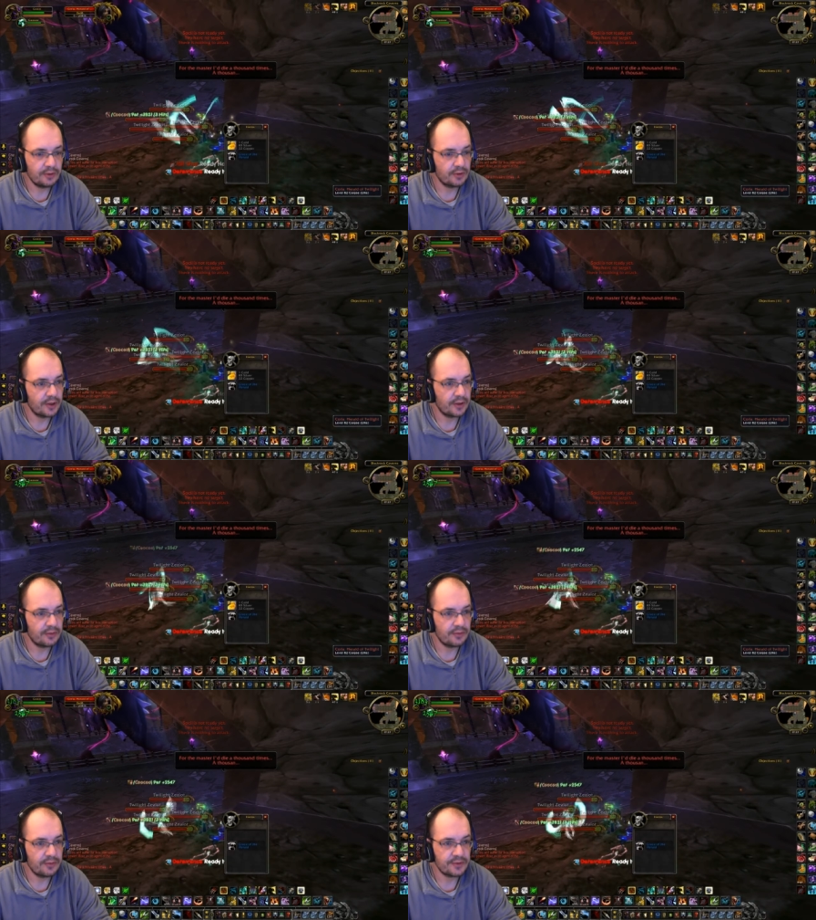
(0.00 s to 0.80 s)
continue
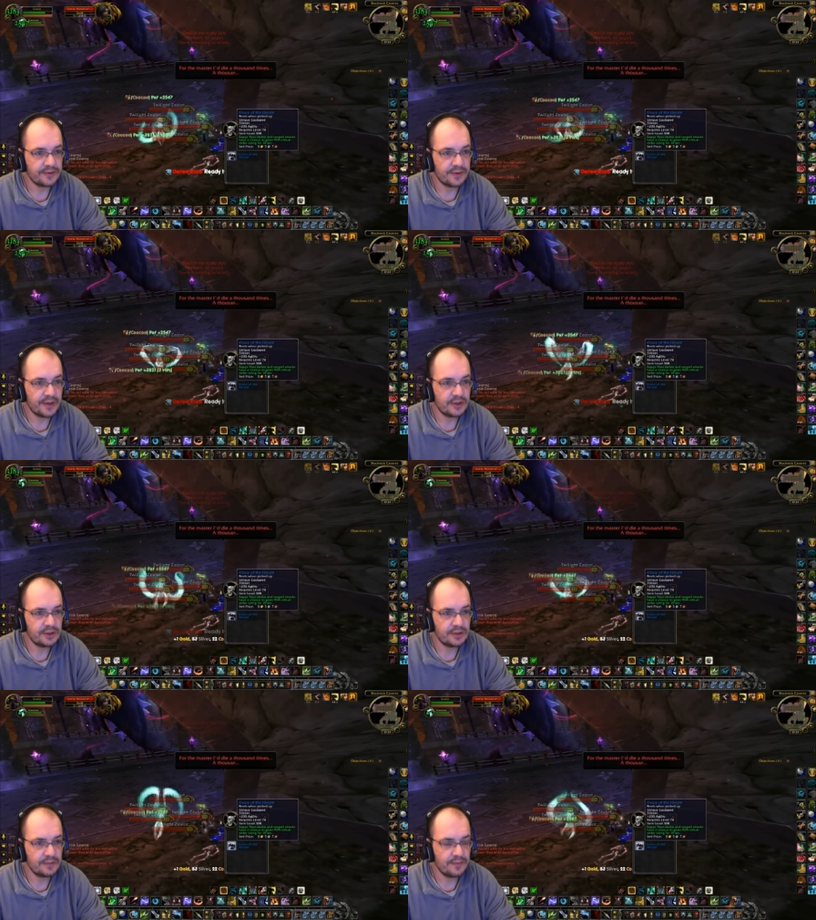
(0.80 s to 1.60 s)
going through the rest of
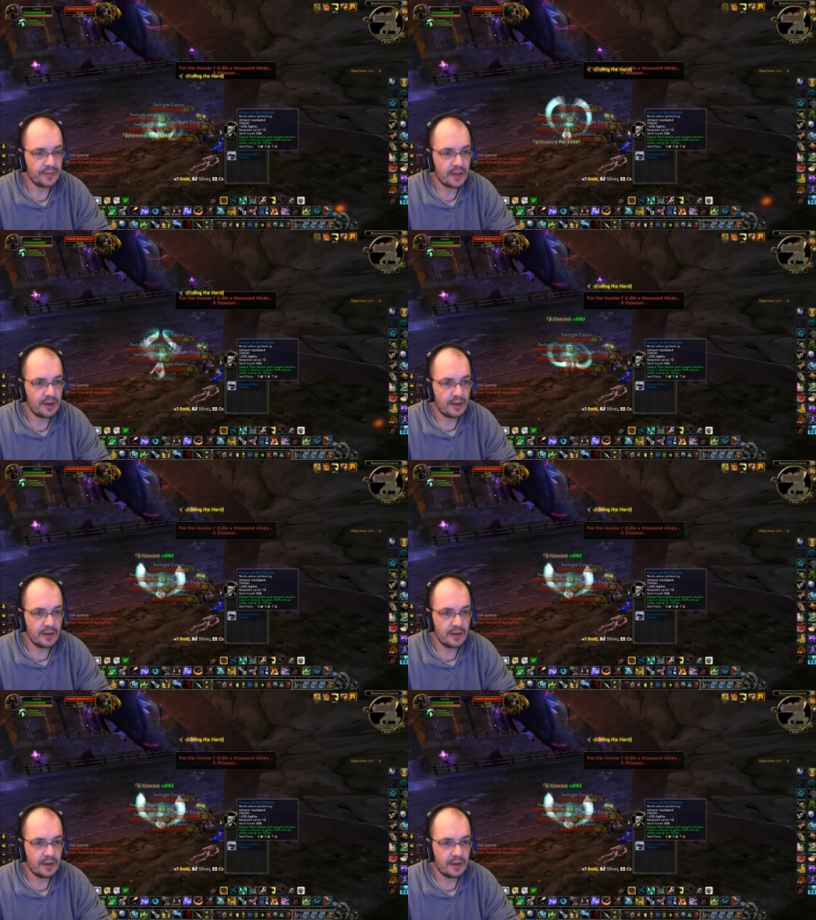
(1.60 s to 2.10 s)
the dungeon.